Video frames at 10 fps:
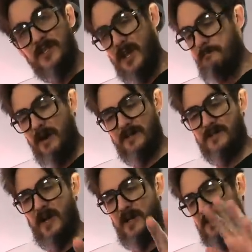same back
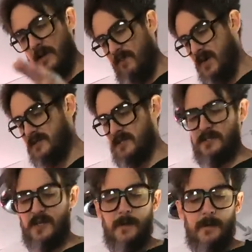design, same
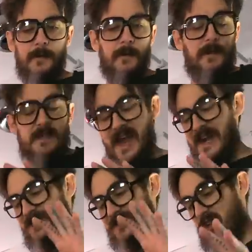faces,
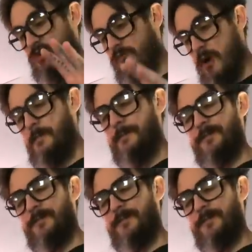etc.